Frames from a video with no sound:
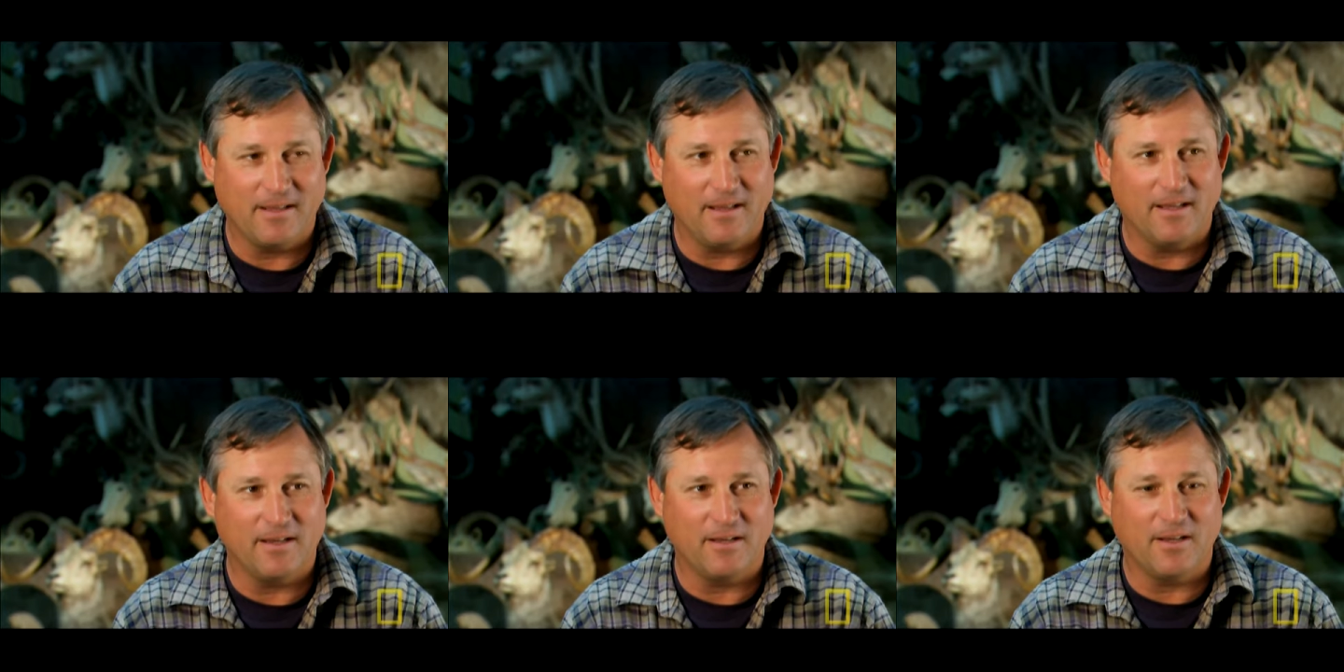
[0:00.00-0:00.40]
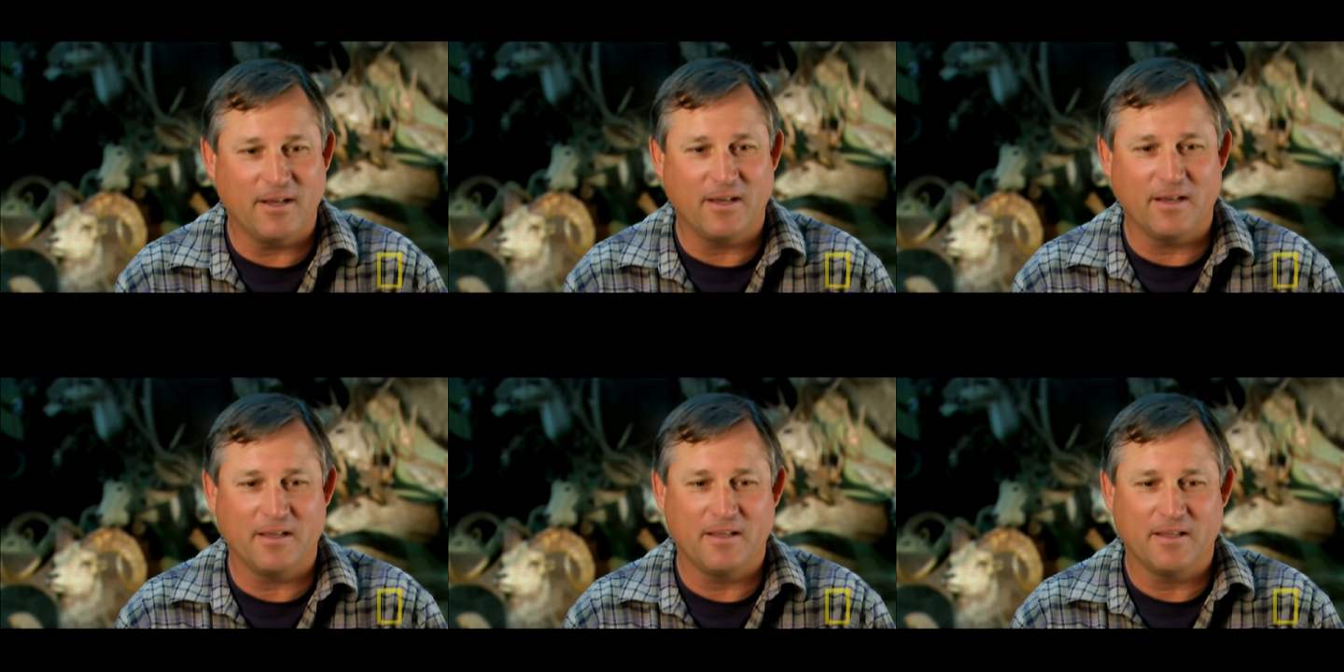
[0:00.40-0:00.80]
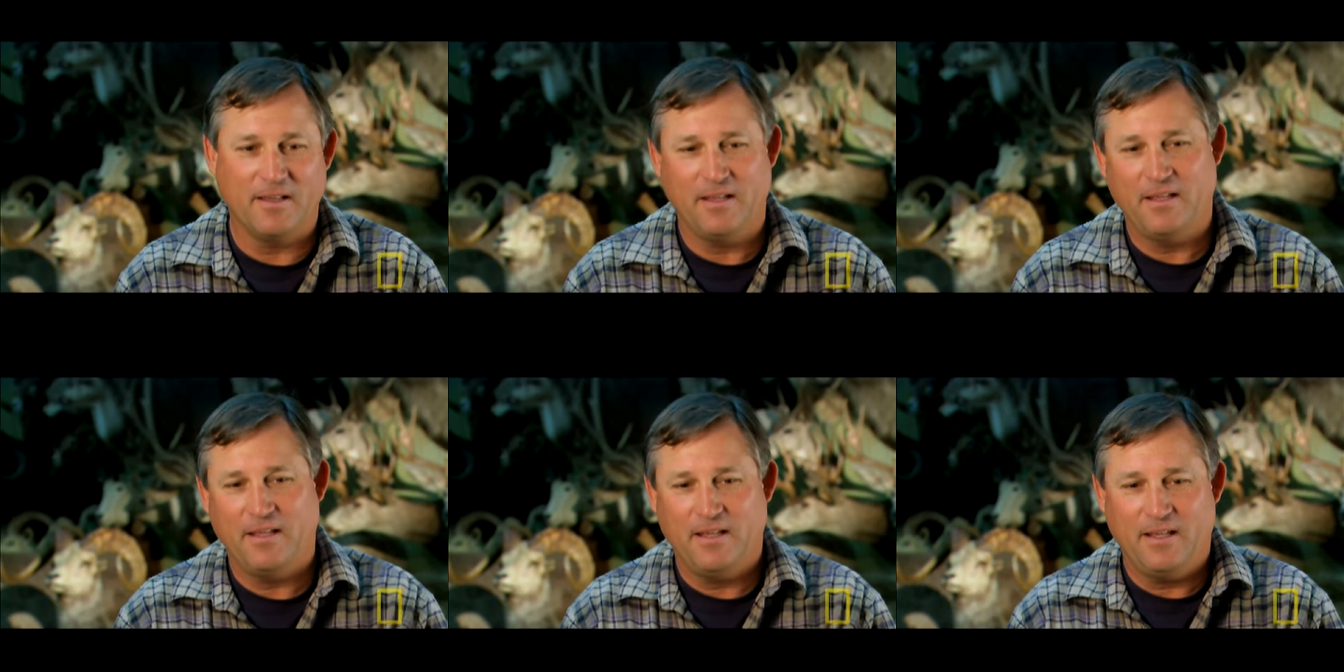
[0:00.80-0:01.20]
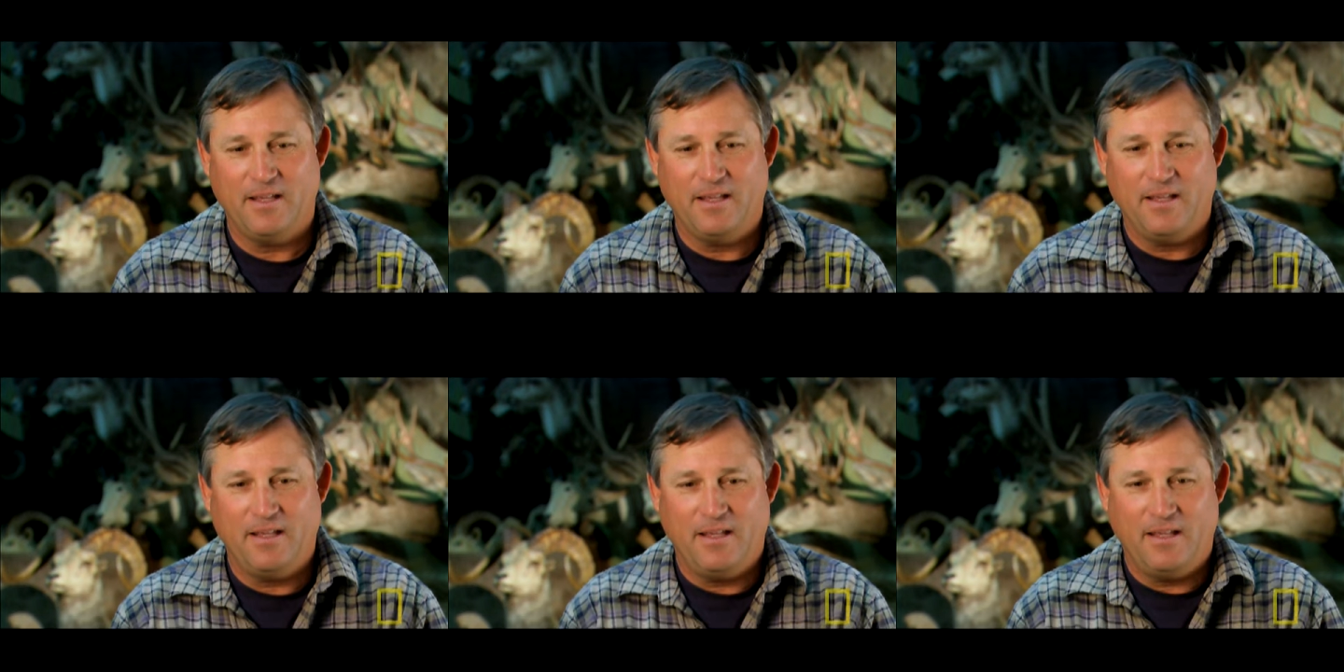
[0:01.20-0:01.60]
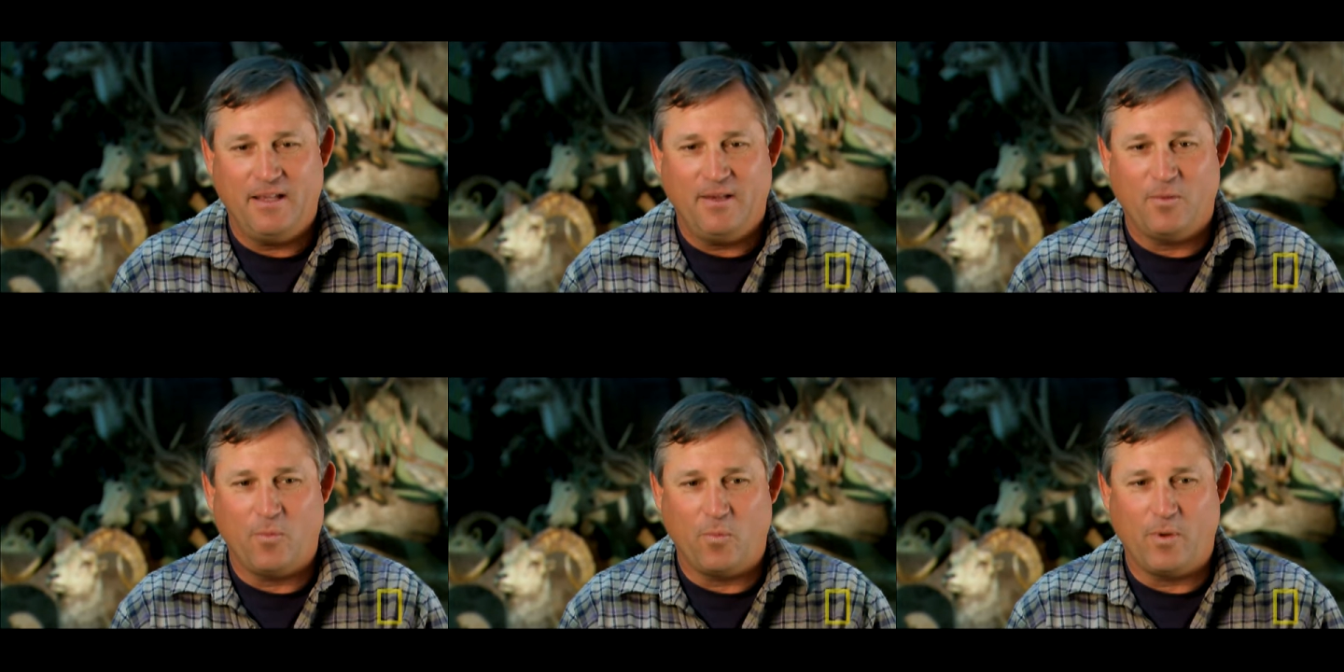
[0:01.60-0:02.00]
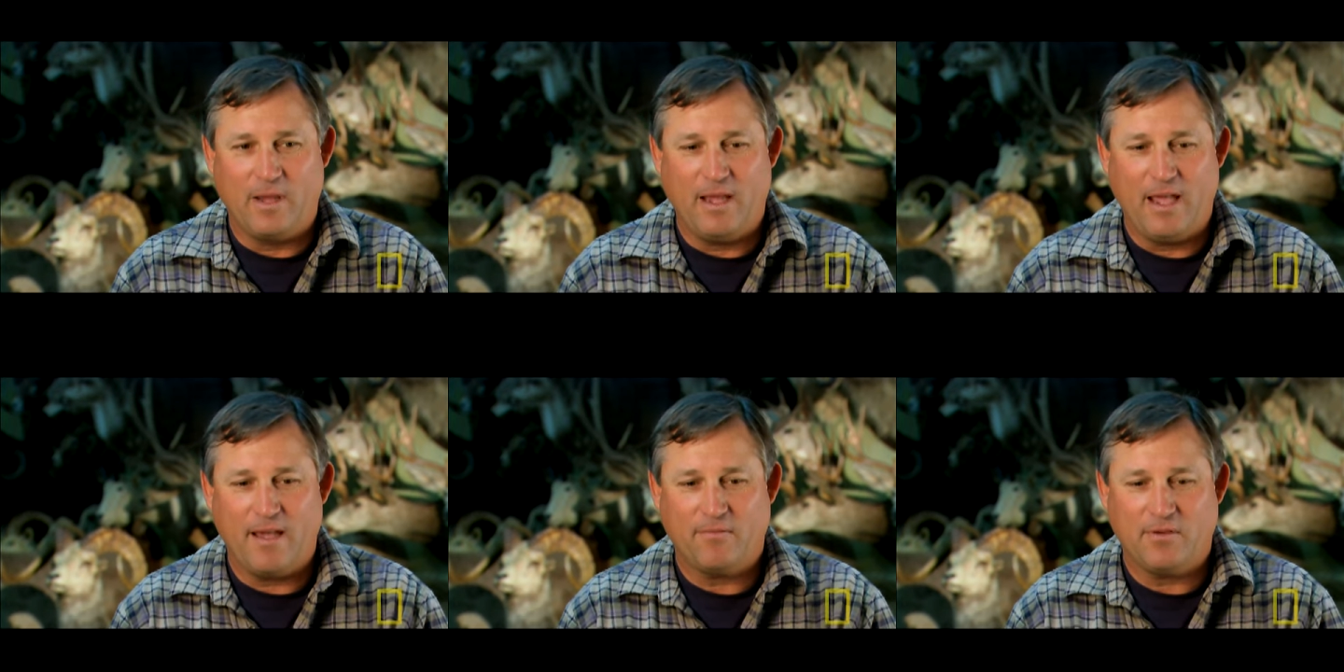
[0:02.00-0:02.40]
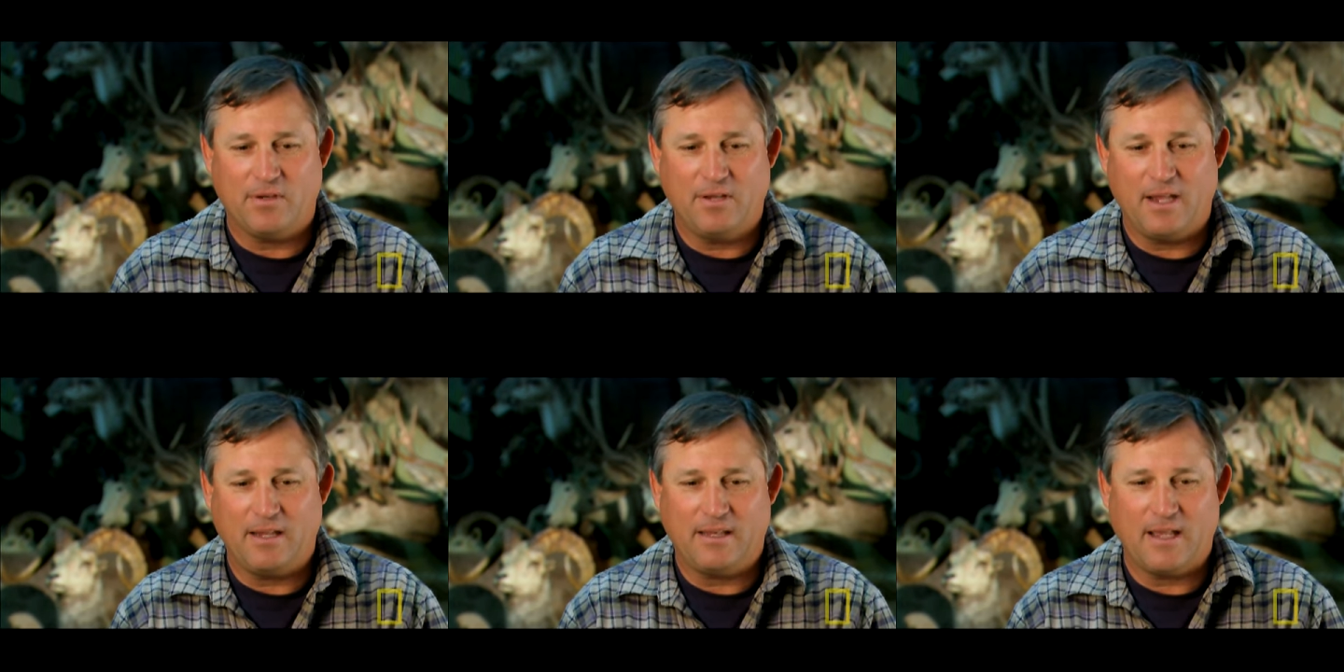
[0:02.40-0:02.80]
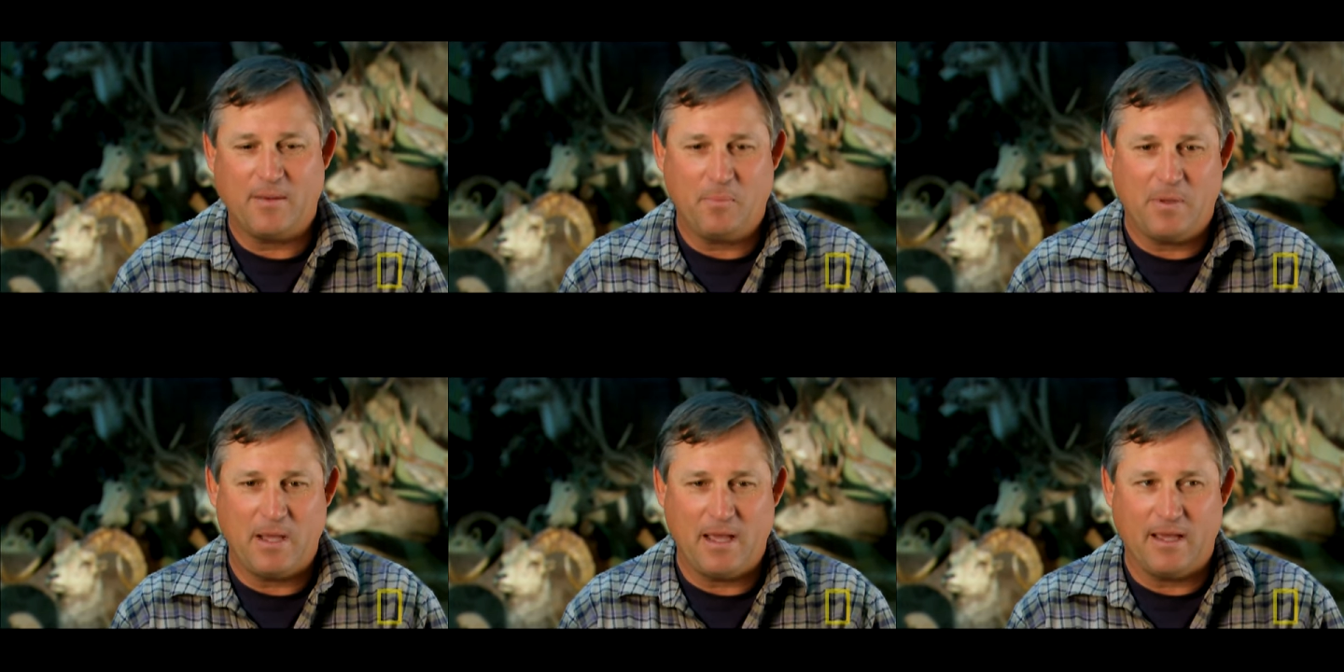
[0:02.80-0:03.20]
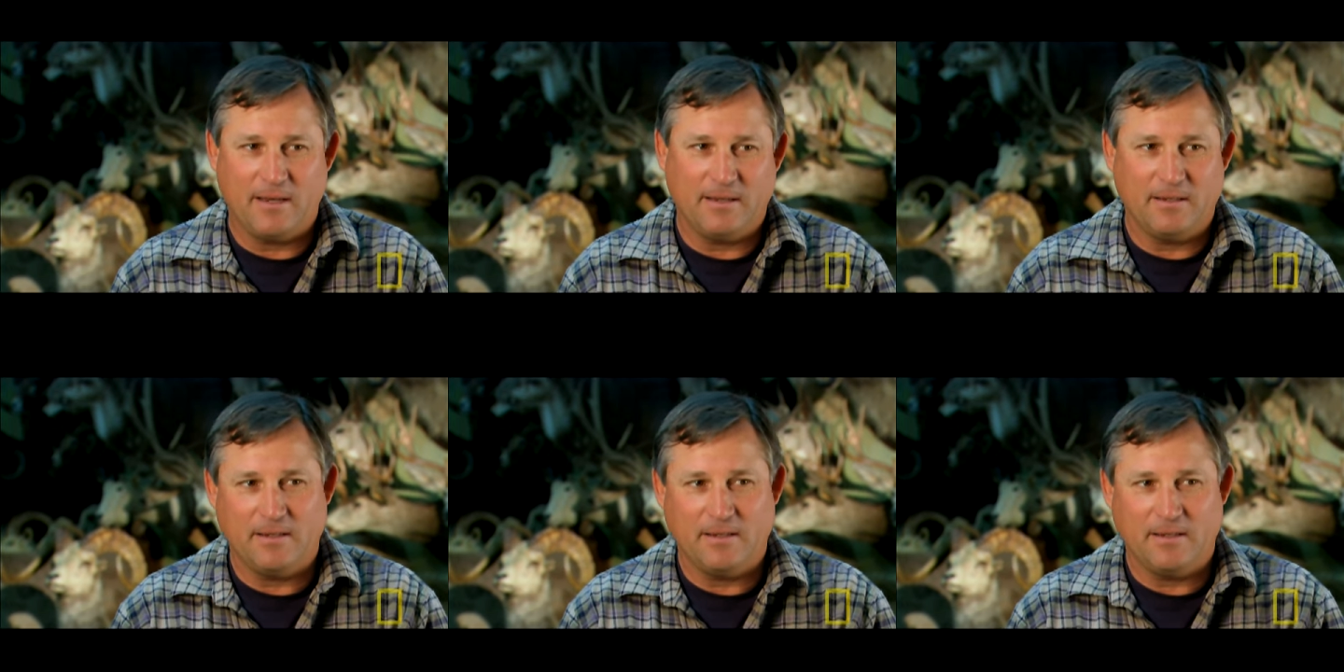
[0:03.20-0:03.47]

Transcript: And uh, we have to take that pet